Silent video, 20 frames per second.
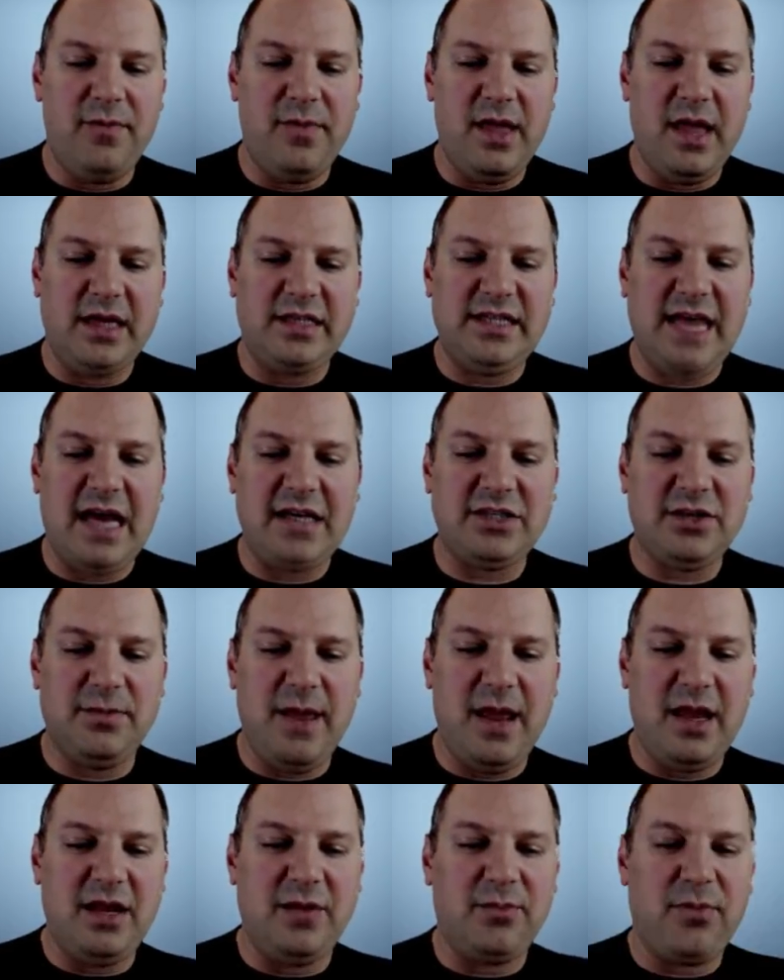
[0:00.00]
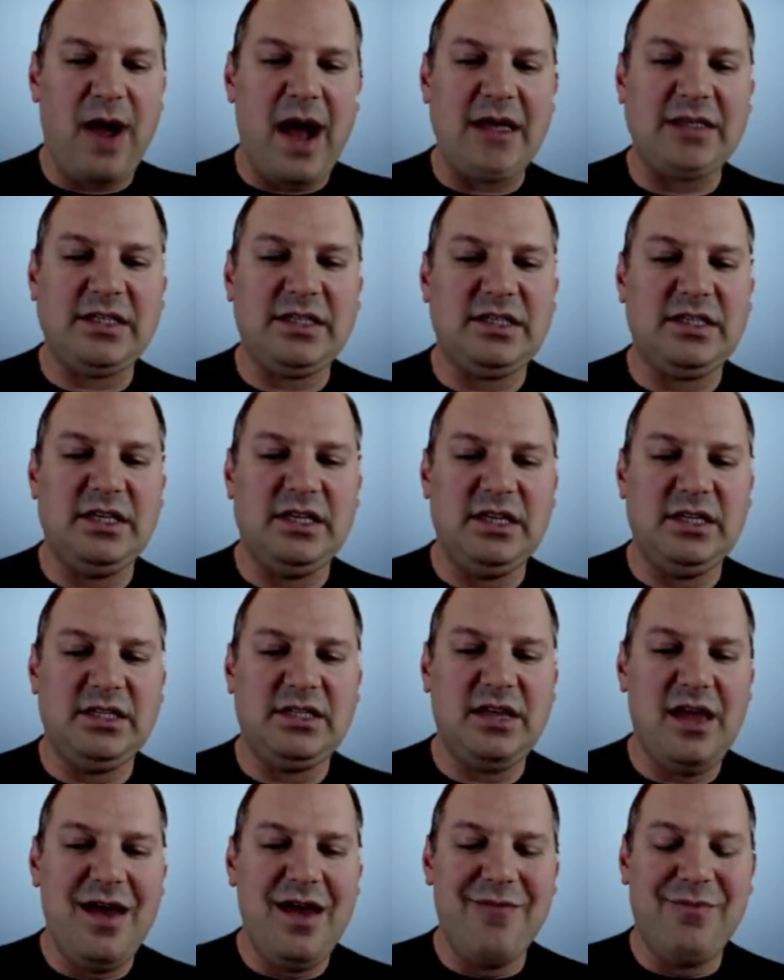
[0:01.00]
exacerbated processes,
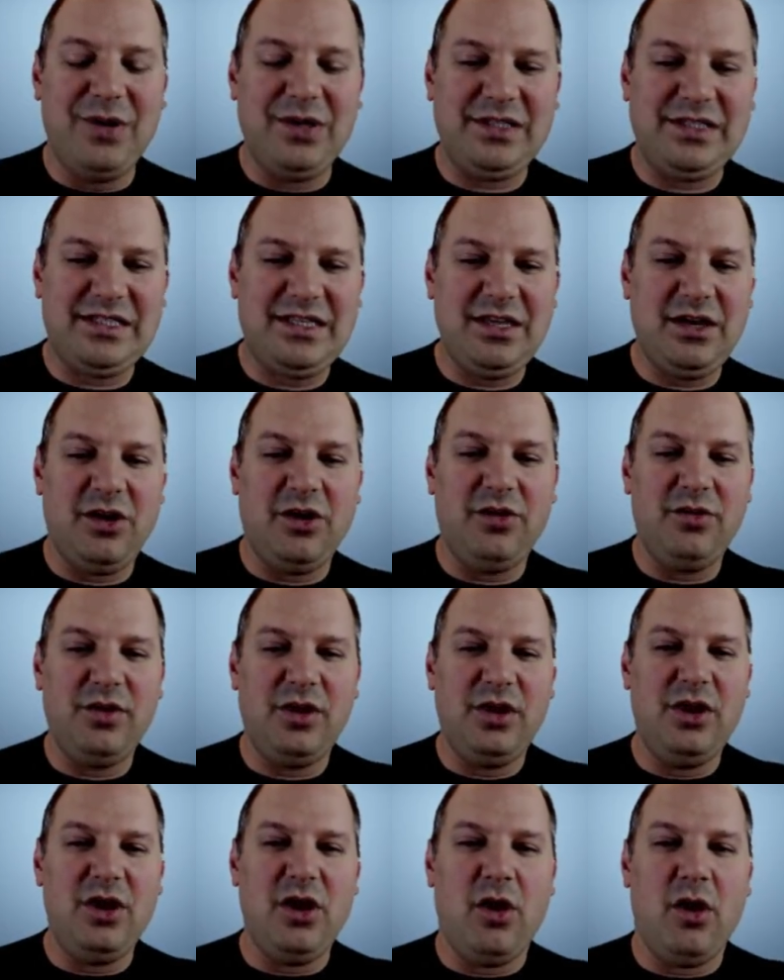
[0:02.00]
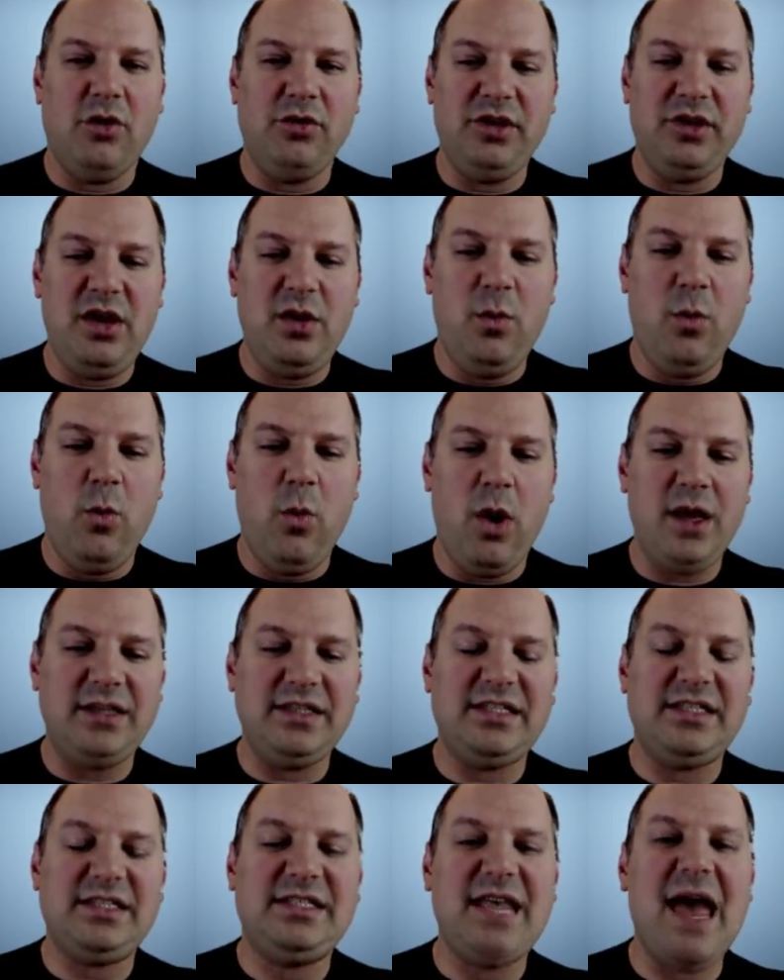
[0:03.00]
but still, only
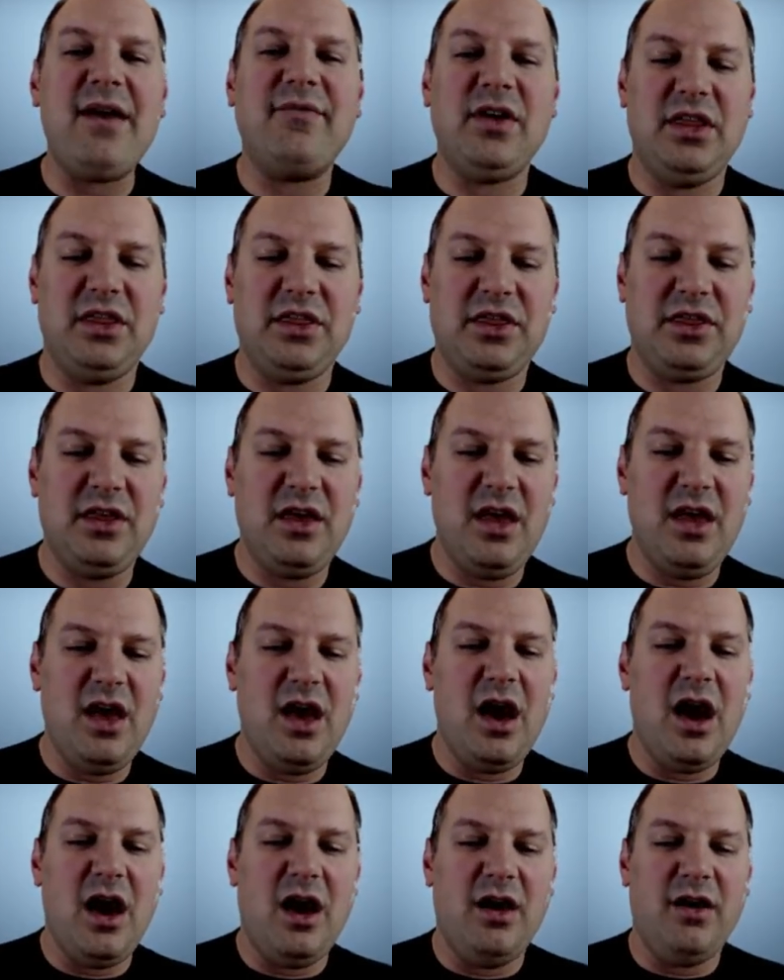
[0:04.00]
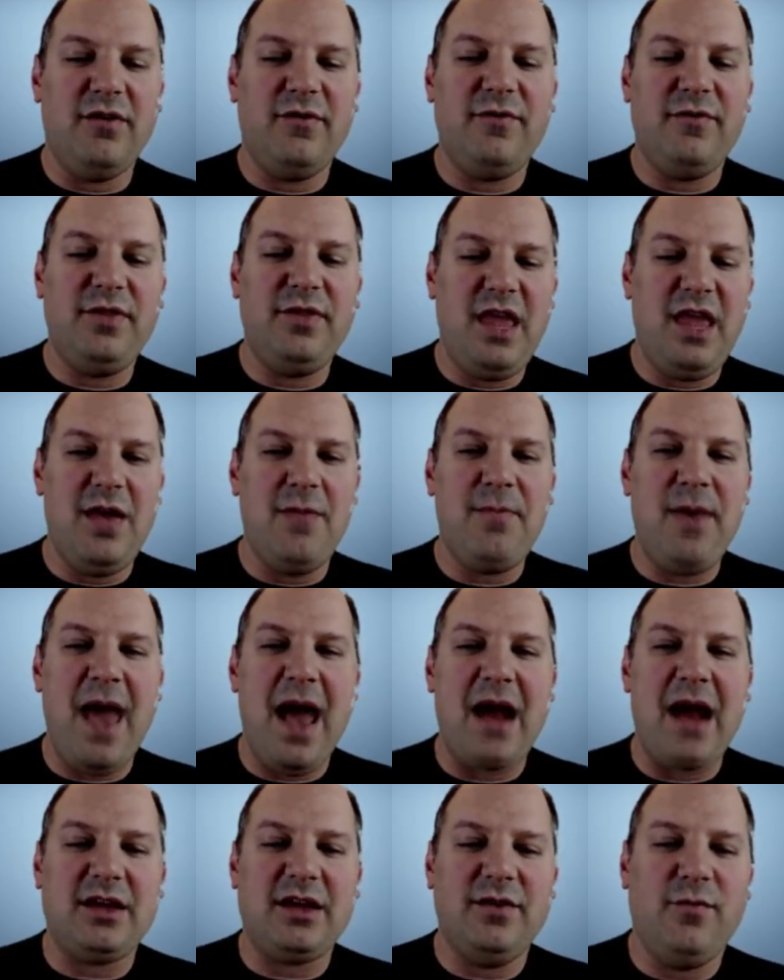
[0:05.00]
1/7 of the
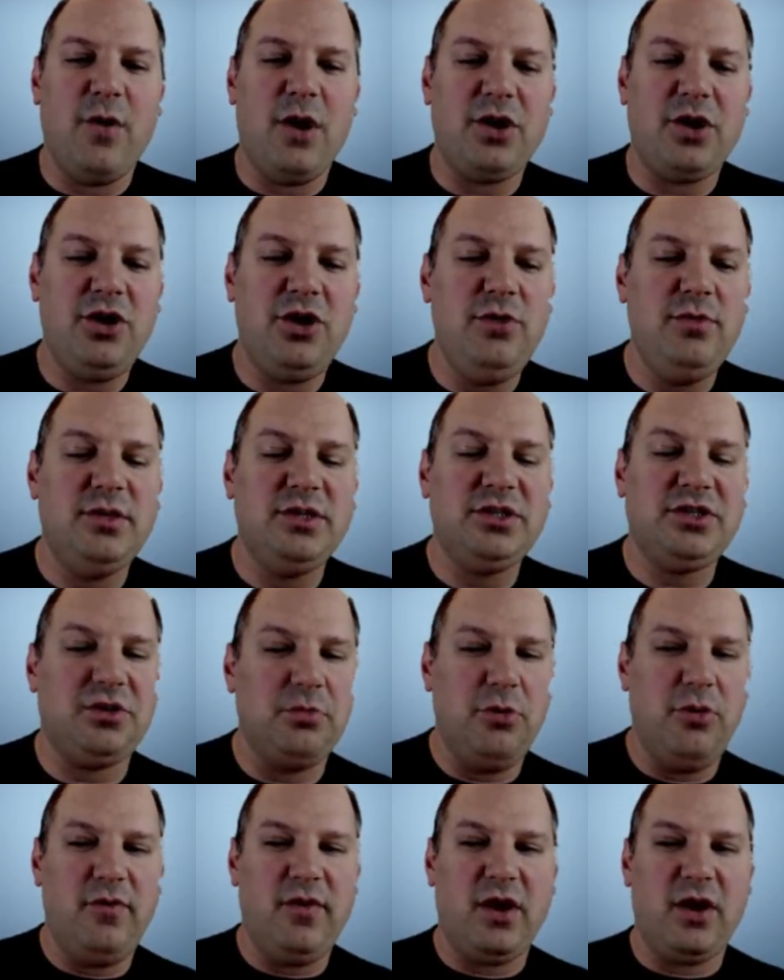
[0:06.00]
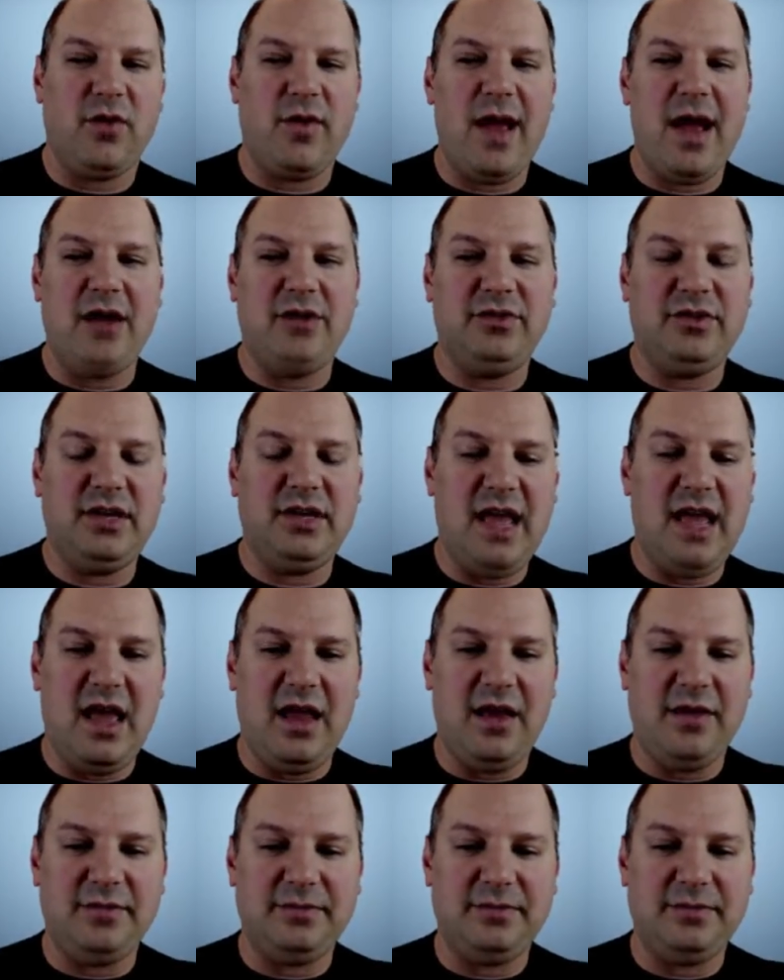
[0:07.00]
impact of what humans are moving around today.